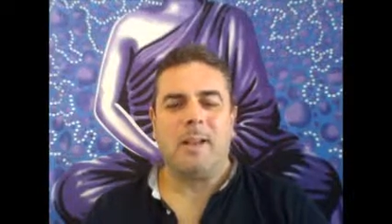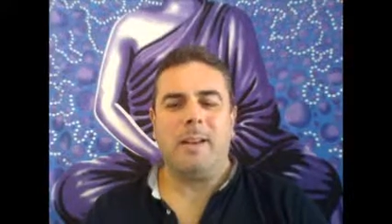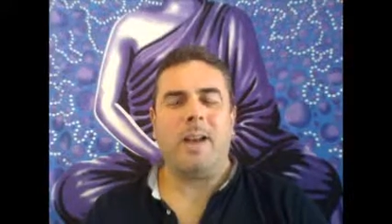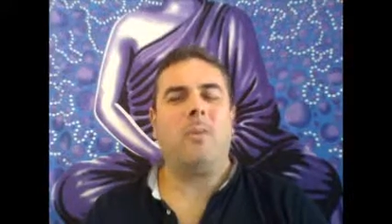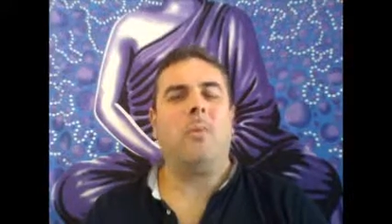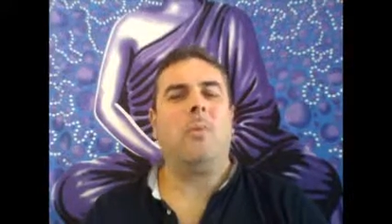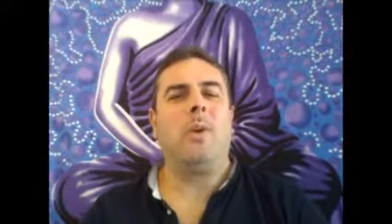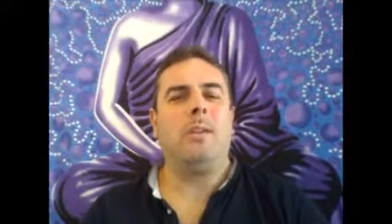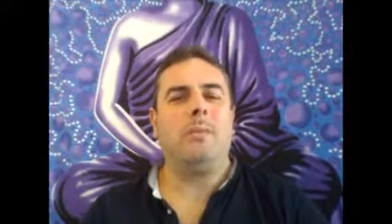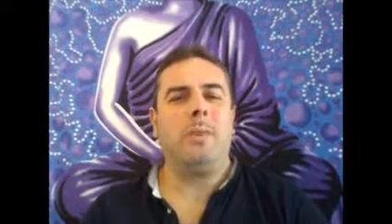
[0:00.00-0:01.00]
Now,
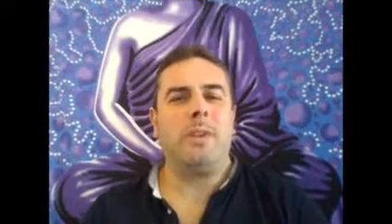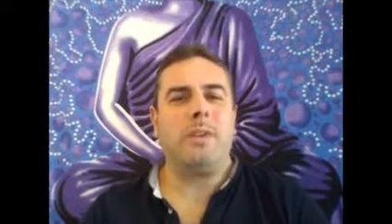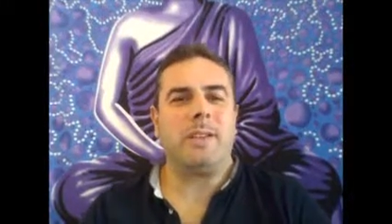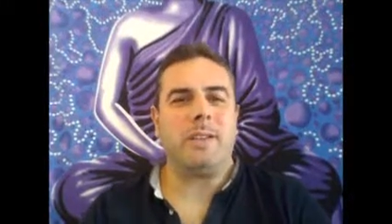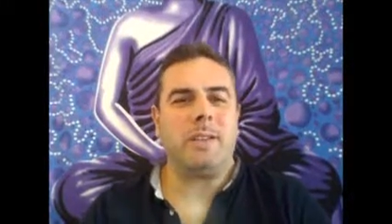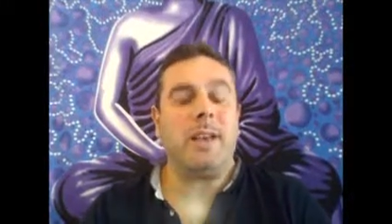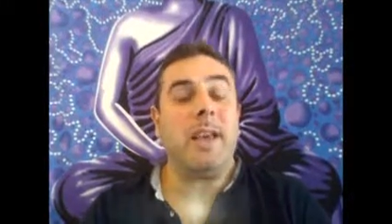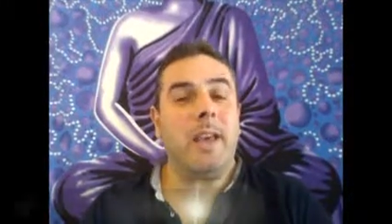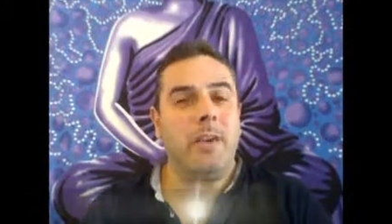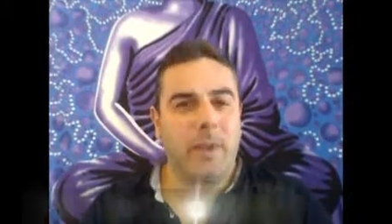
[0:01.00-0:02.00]
one which is a uh,
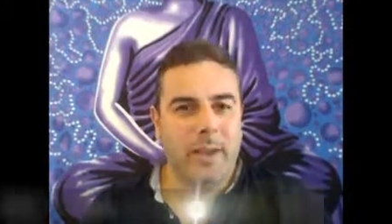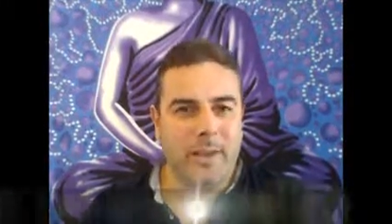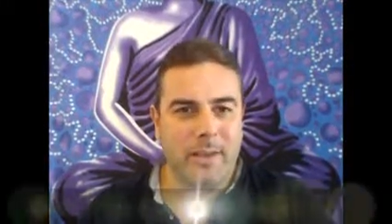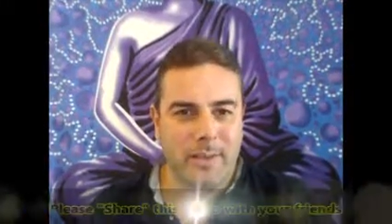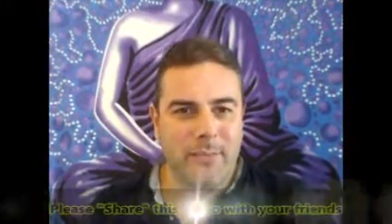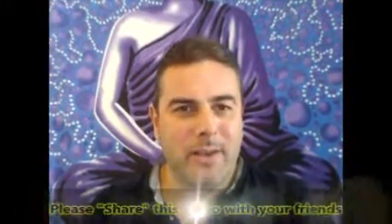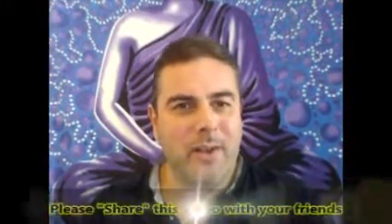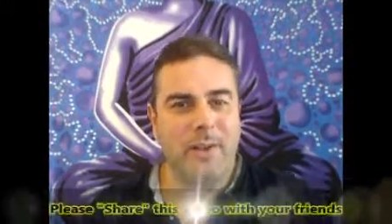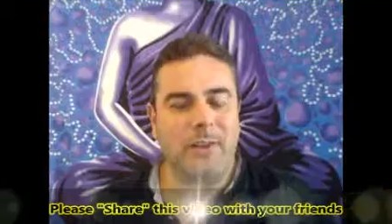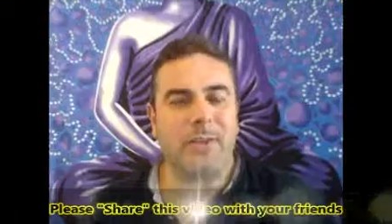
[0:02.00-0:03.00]
hearing is
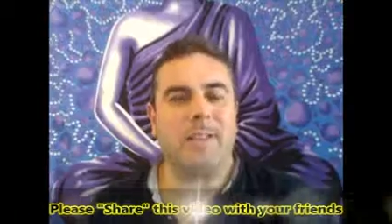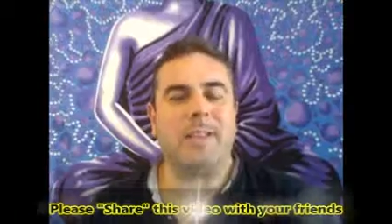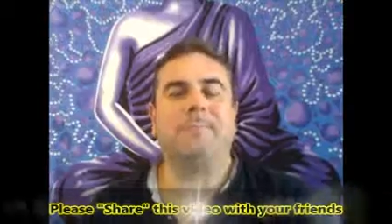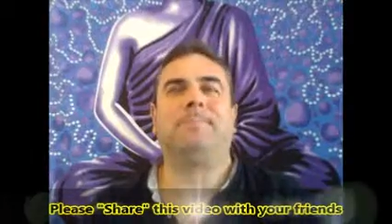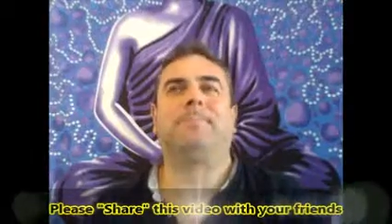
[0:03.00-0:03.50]
very interesting.